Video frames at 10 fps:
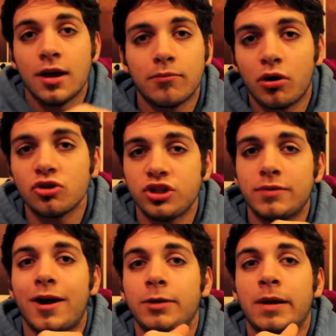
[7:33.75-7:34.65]
Paul
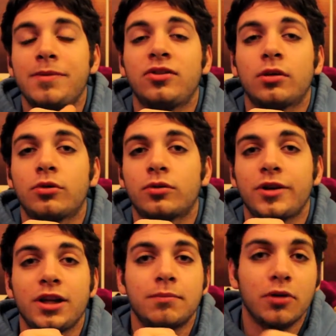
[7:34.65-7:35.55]
Giamatti might be somewhere
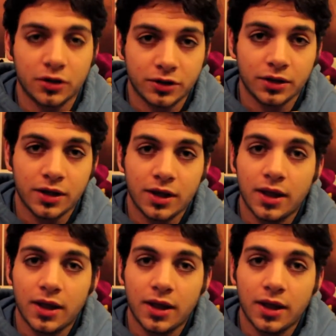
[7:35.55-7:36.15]
reading a book.